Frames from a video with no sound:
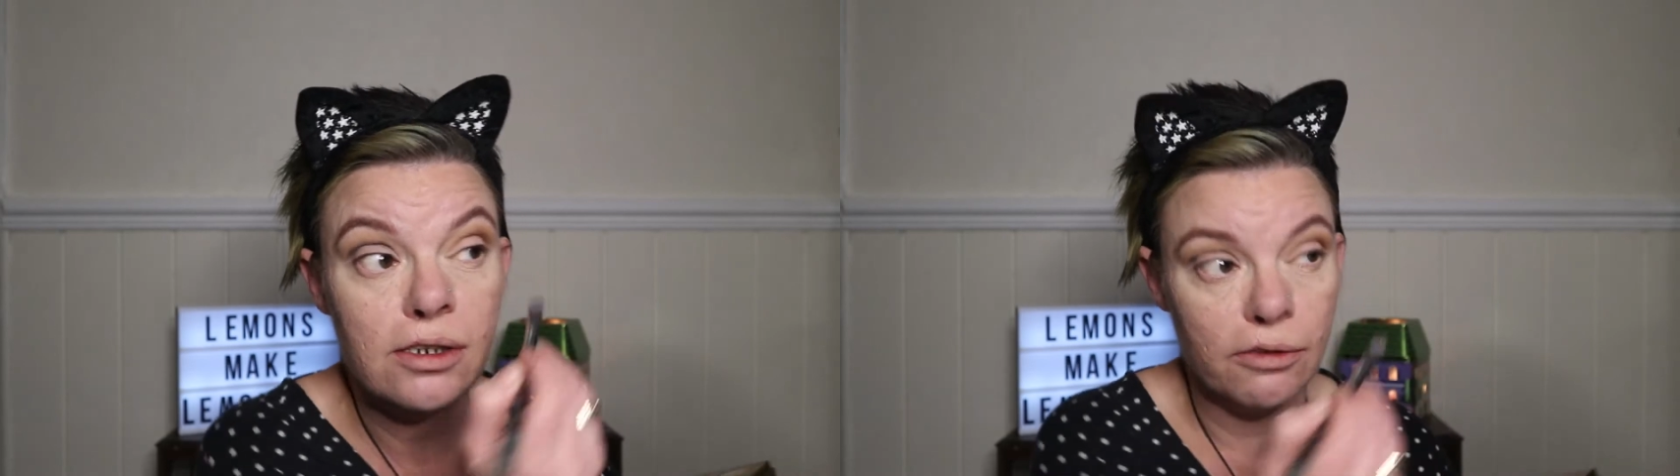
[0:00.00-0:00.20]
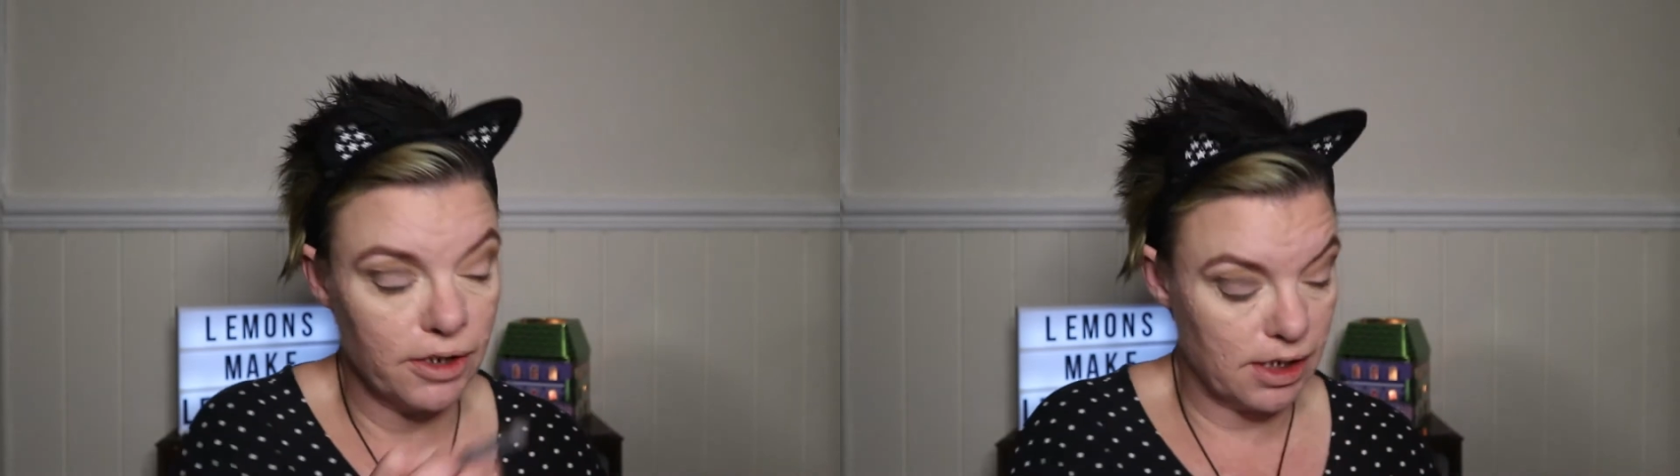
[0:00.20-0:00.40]

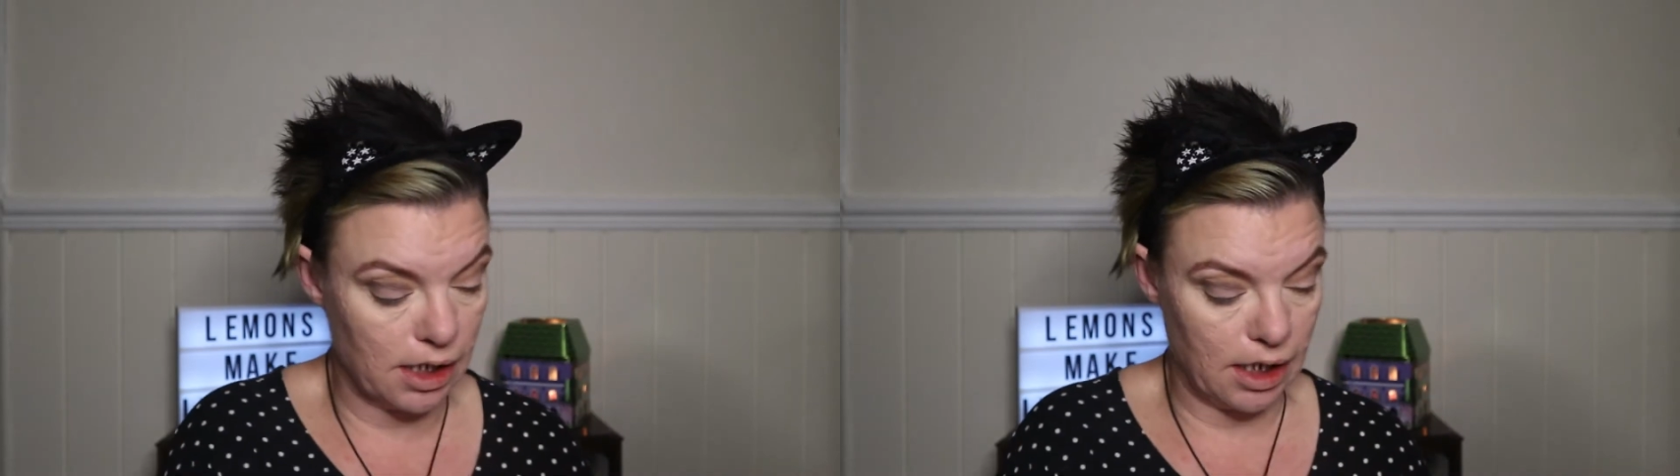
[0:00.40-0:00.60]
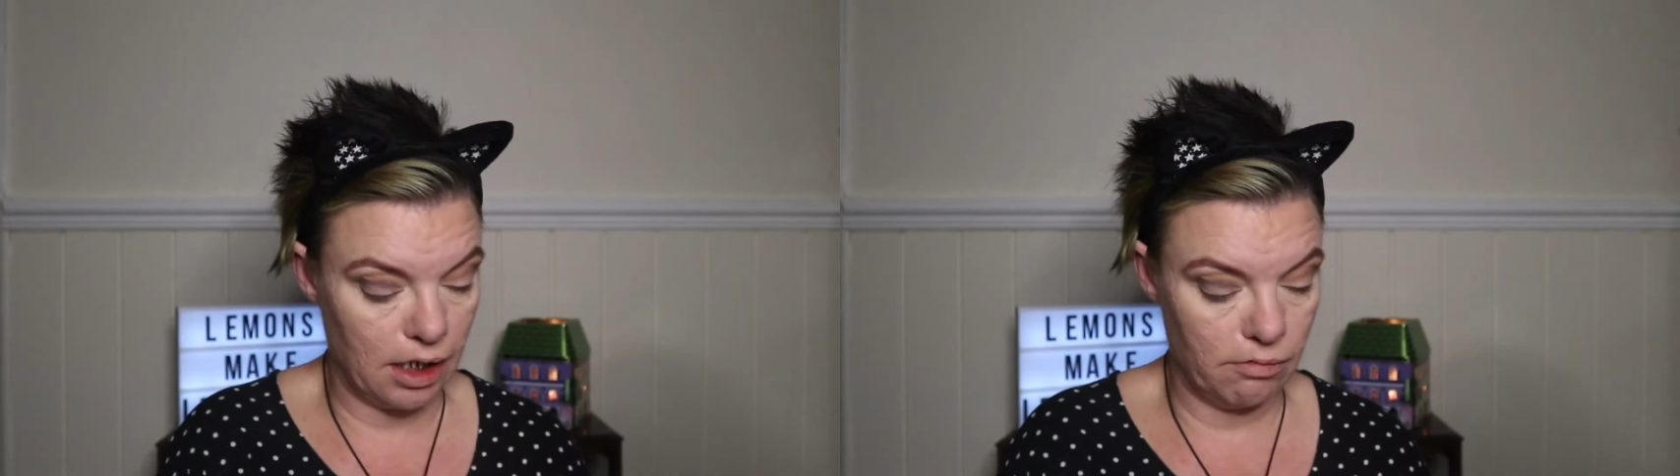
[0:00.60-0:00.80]

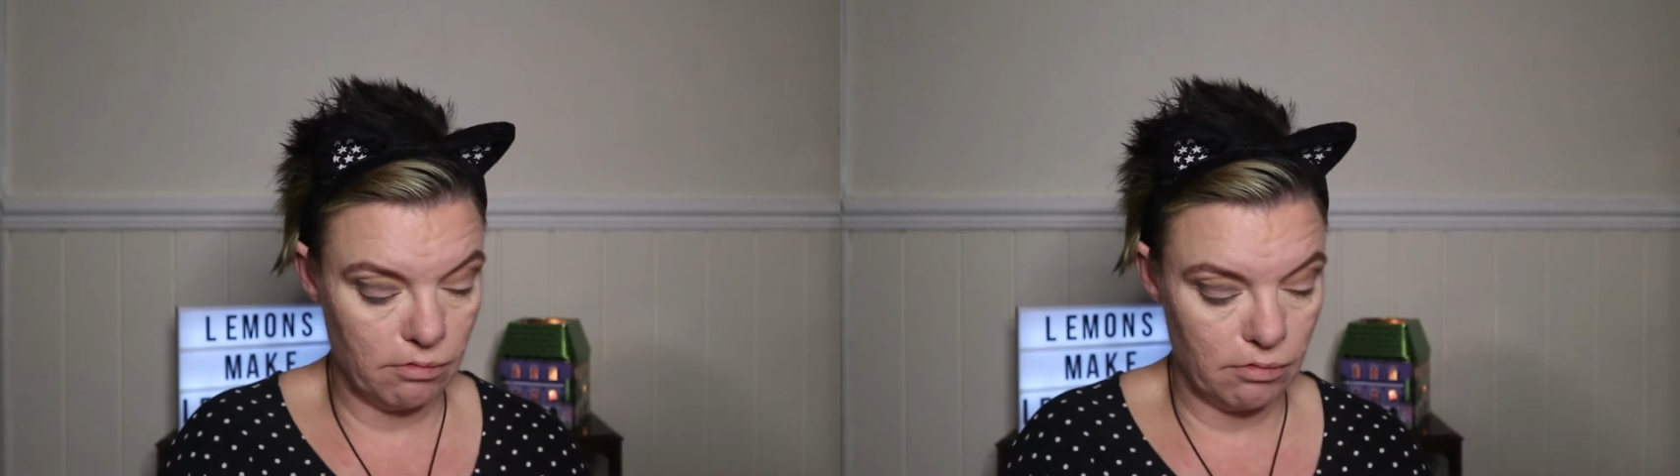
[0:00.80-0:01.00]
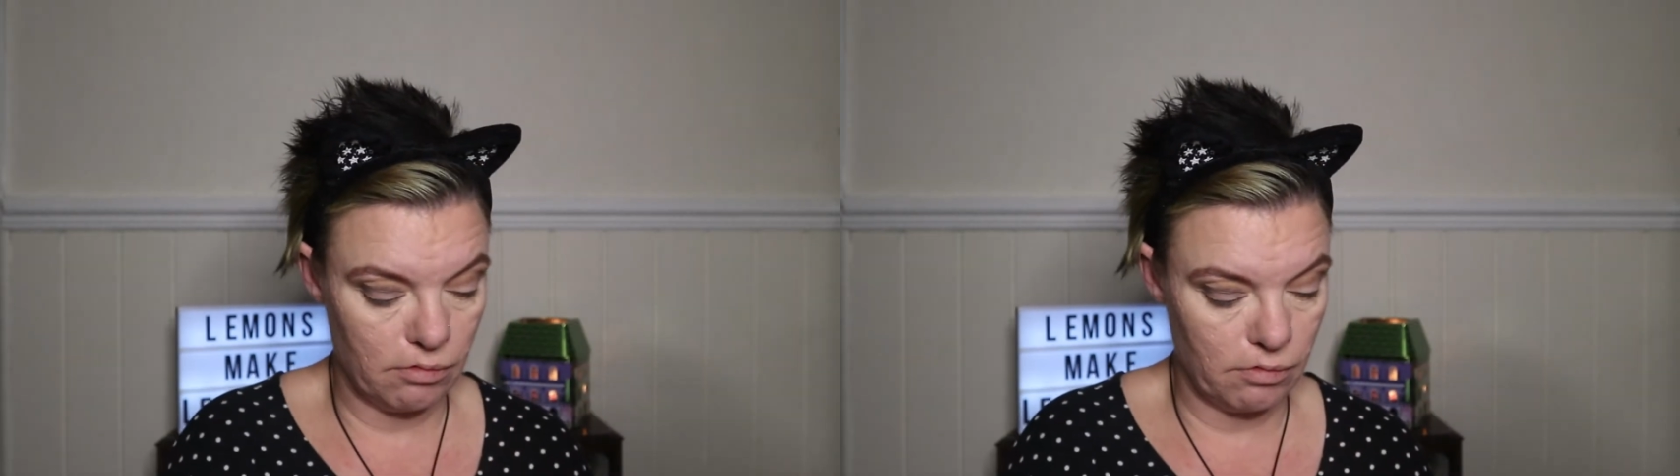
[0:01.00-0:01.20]
obviously,
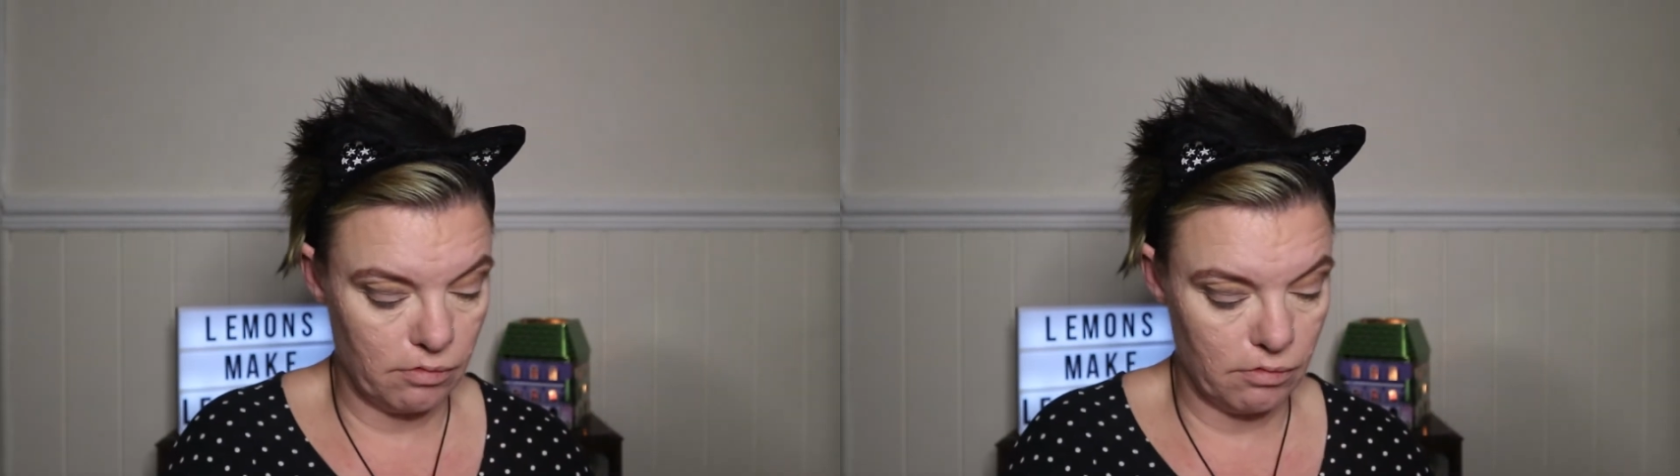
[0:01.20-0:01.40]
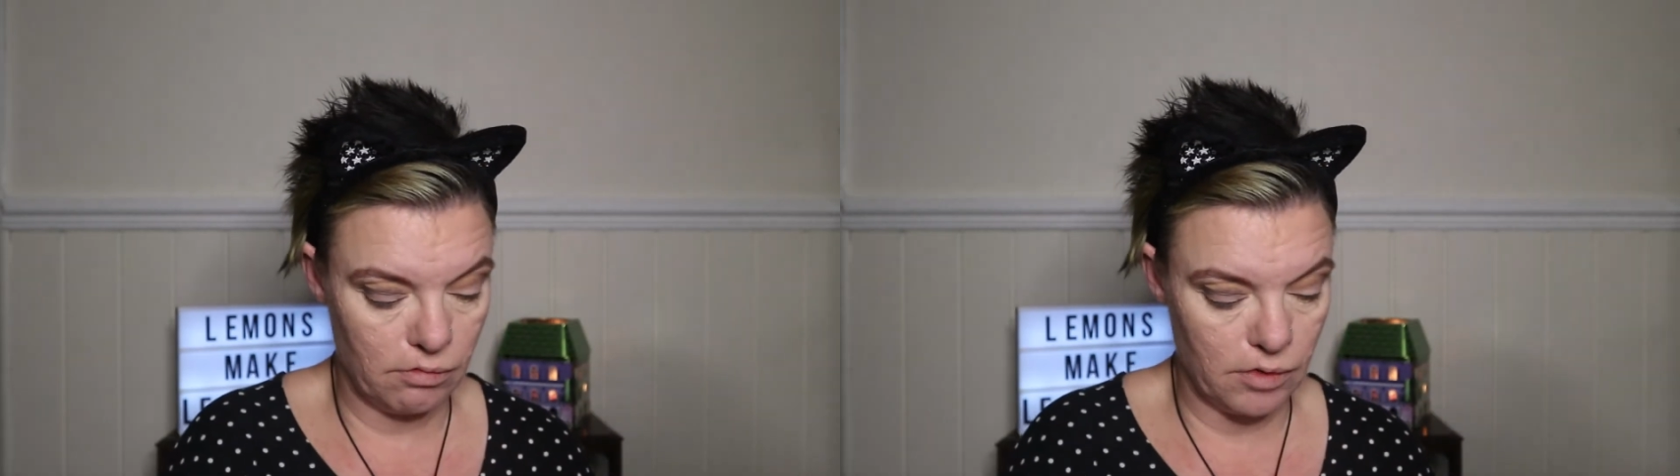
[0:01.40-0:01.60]

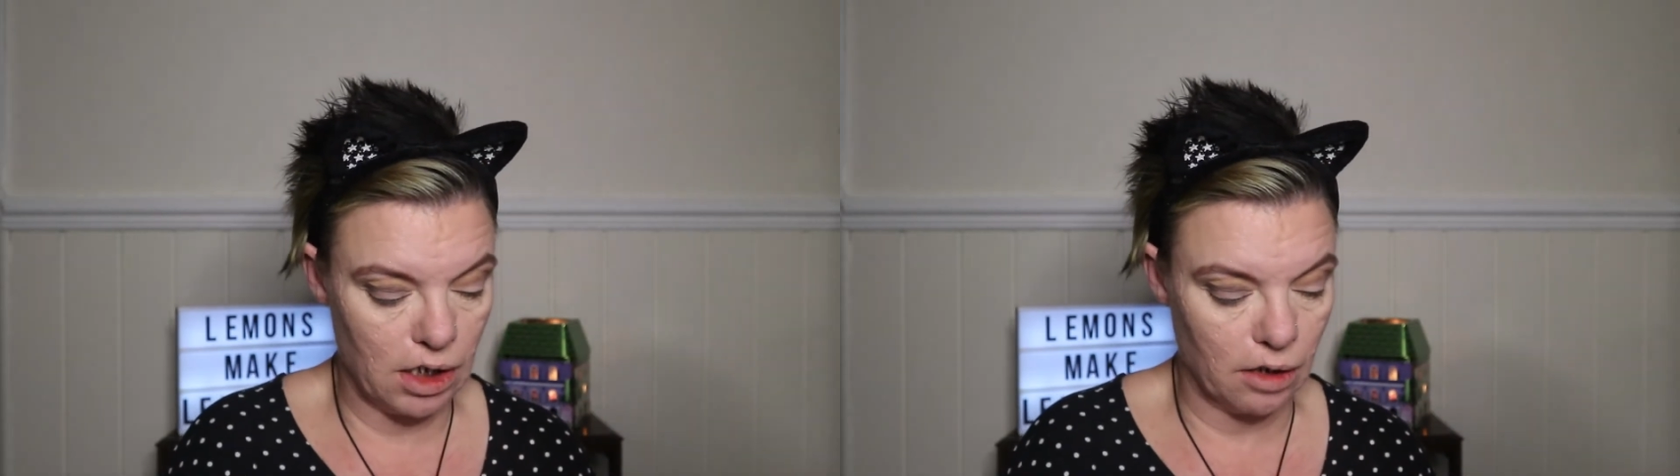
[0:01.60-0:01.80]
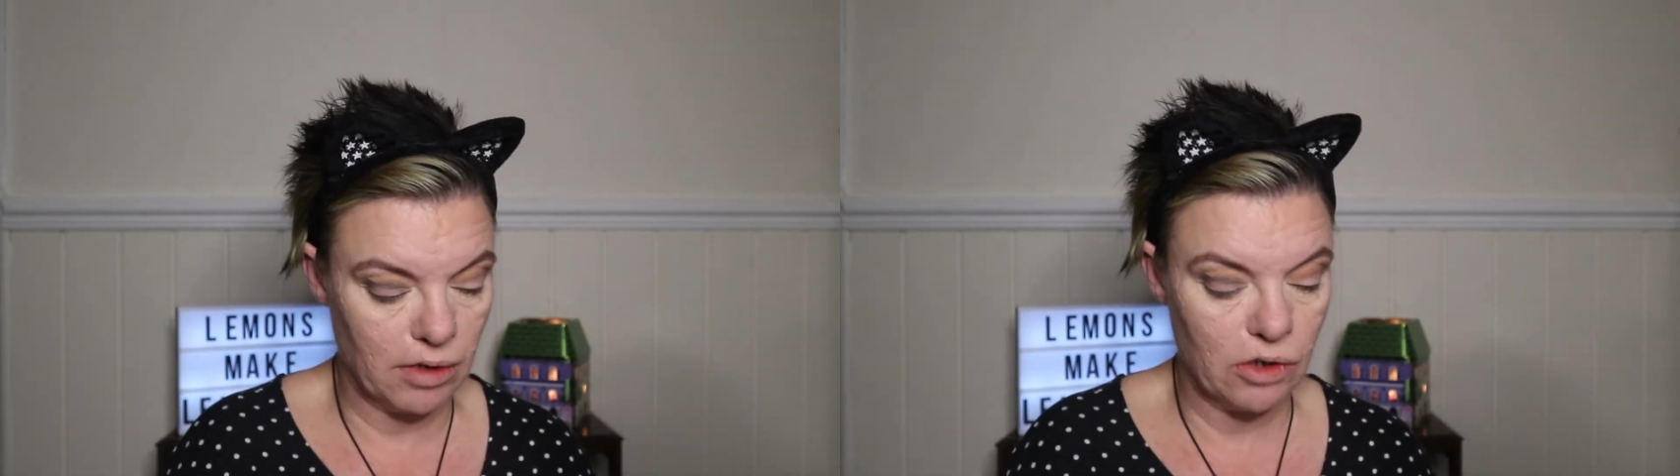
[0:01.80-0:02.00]
you
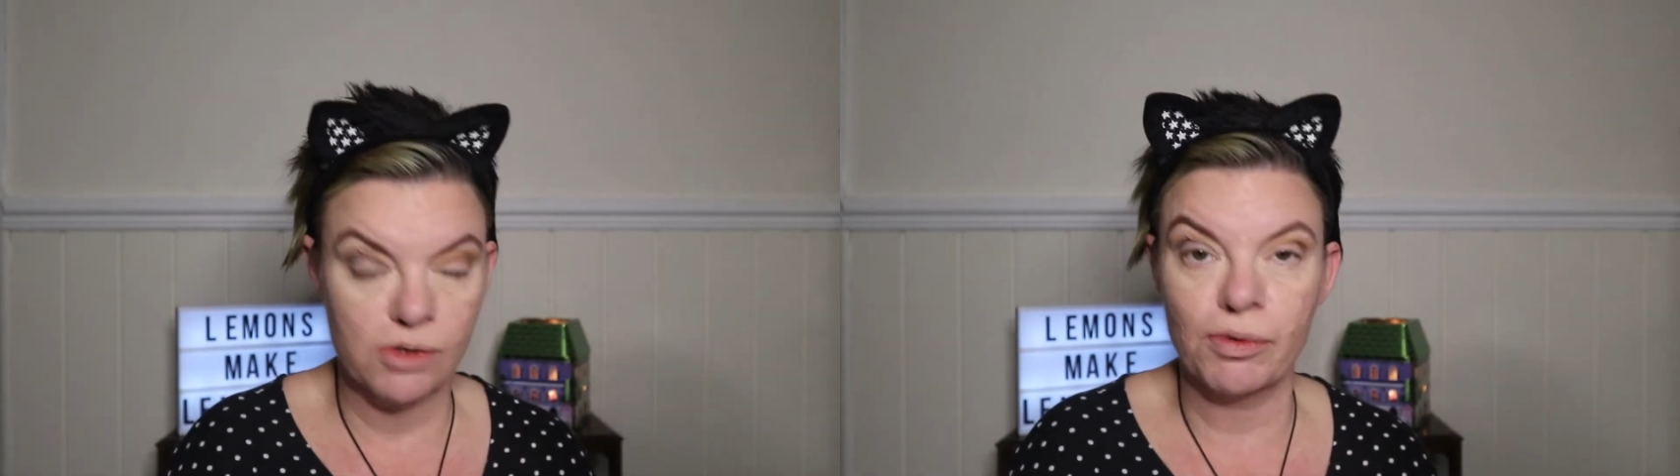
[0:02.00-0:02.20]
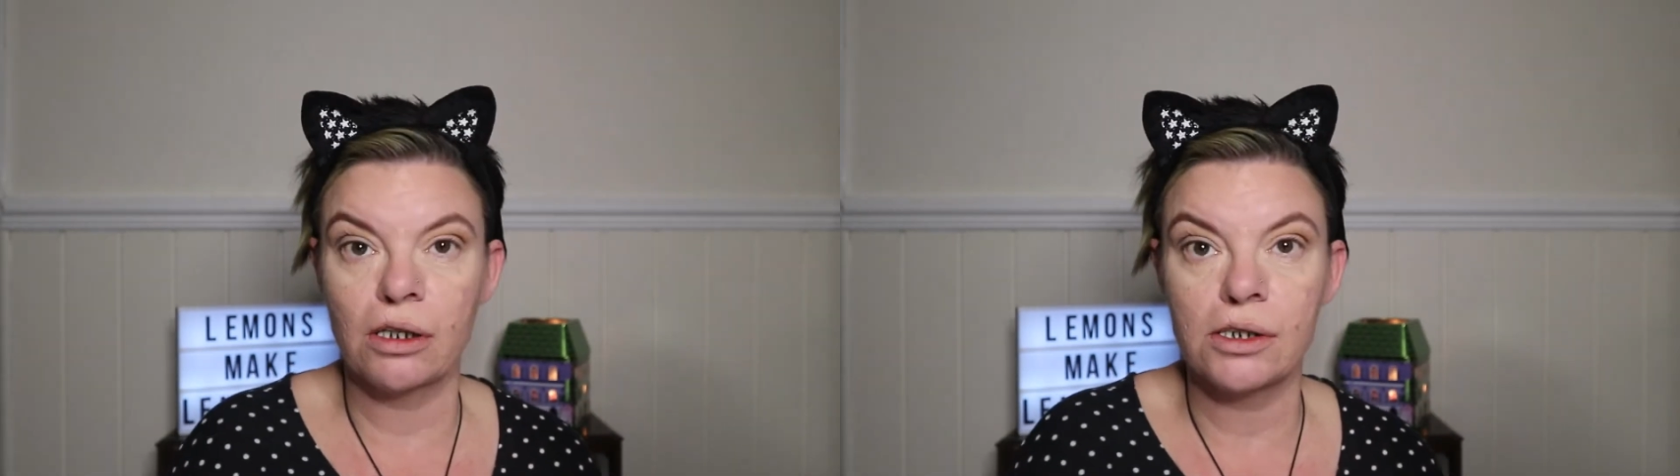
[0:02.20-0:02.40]
know, my
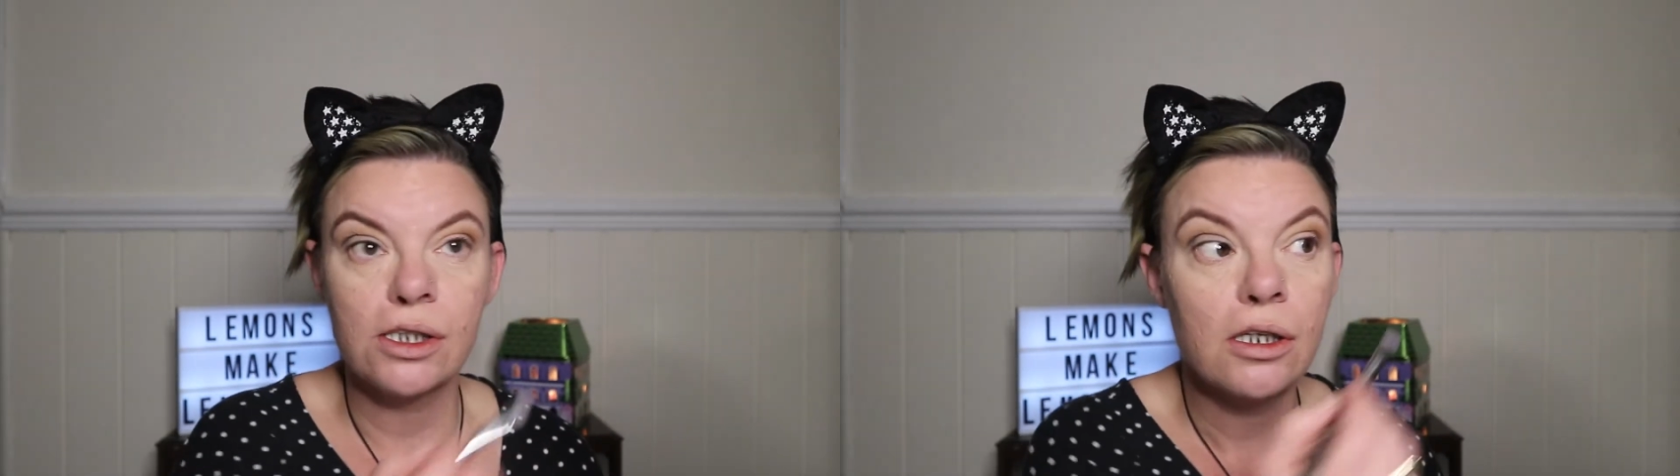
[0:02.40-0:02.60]
husband,